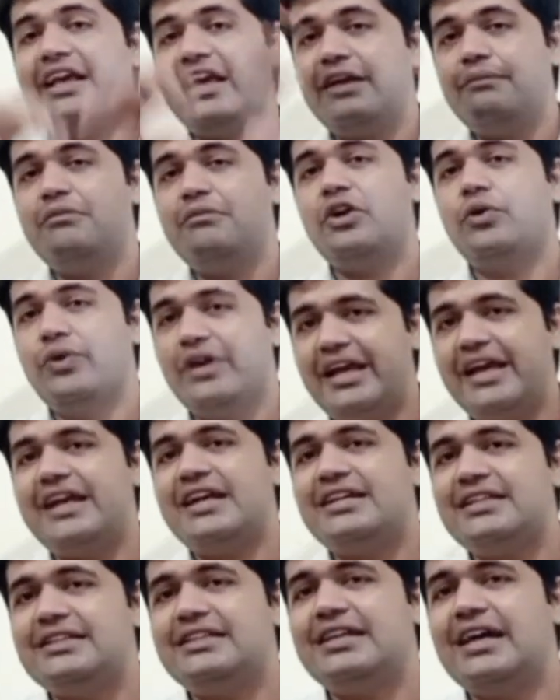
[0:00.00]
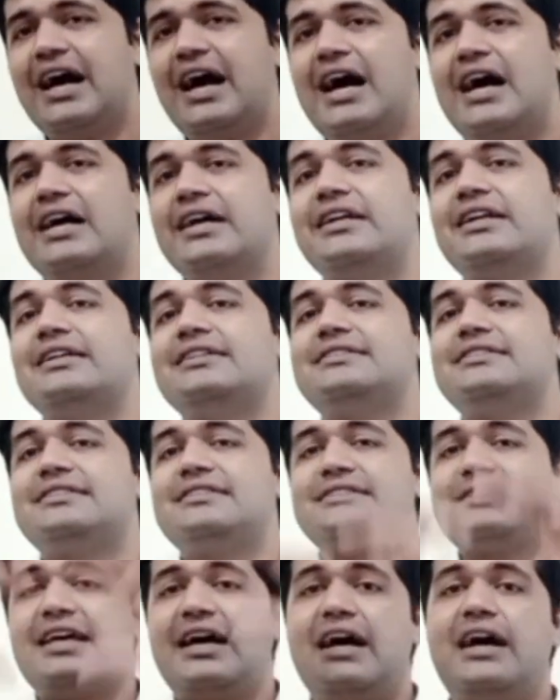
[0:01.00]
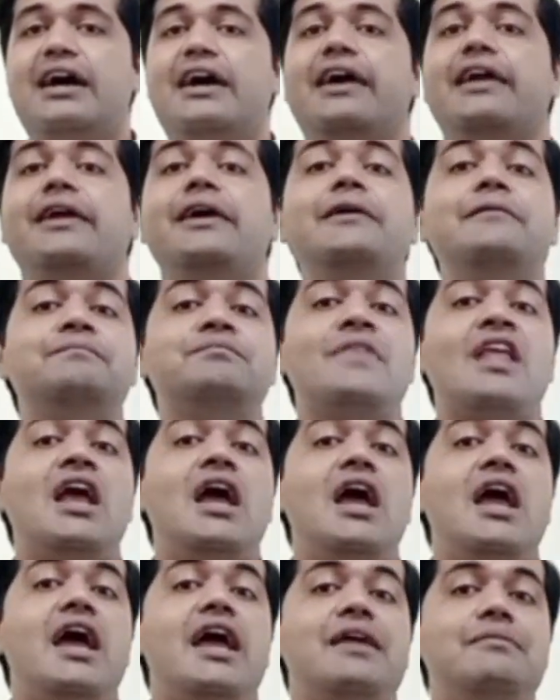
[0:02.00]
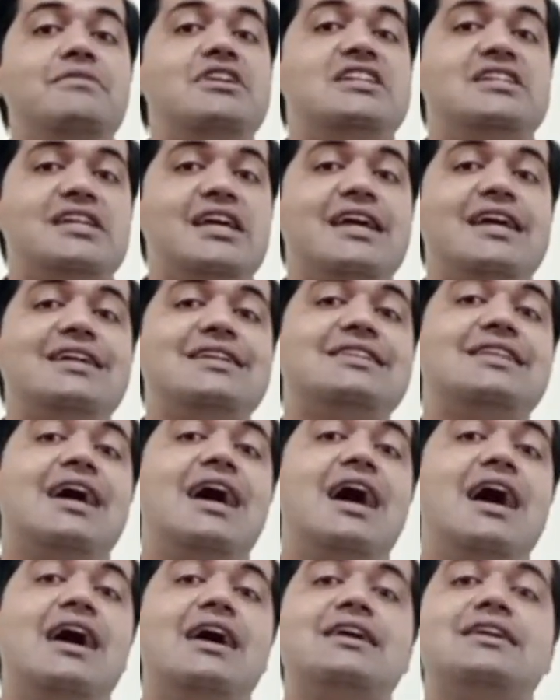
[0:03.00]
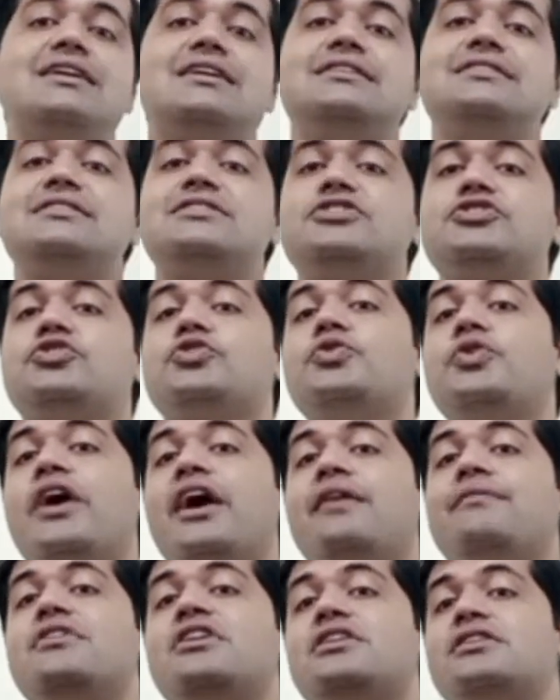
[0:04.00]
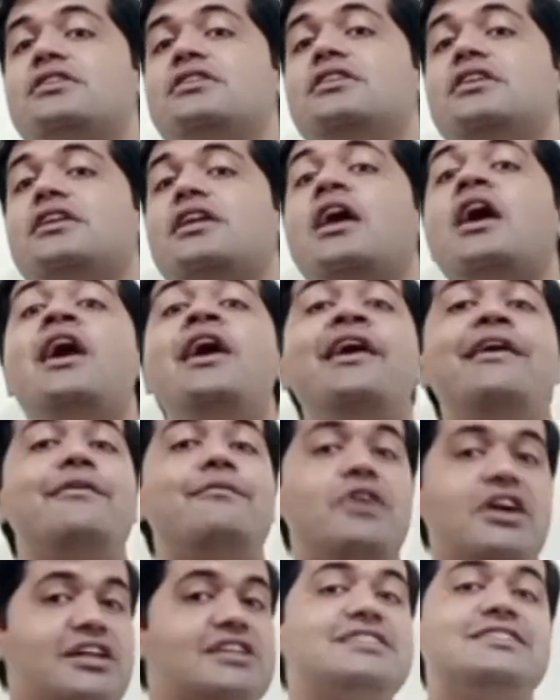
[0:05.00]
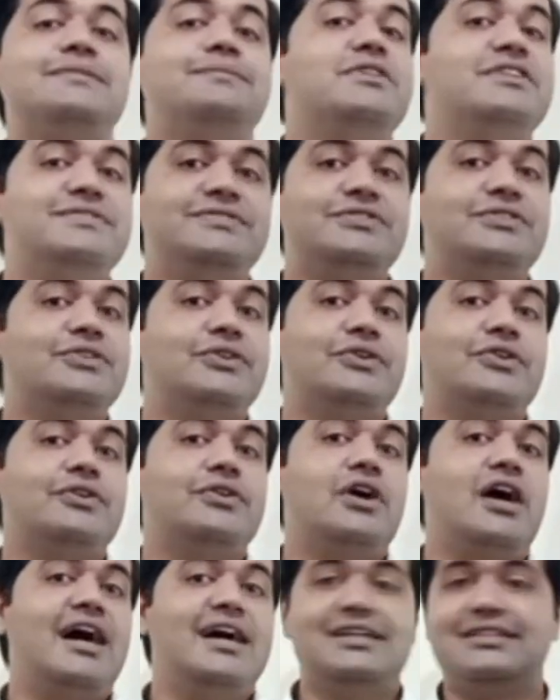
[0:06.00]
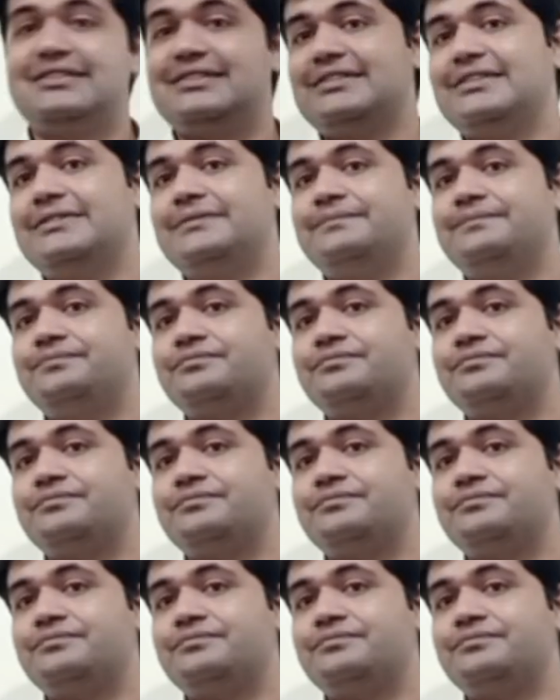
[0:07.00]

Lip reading: emulate the artists or imitate the artists who have written works before us.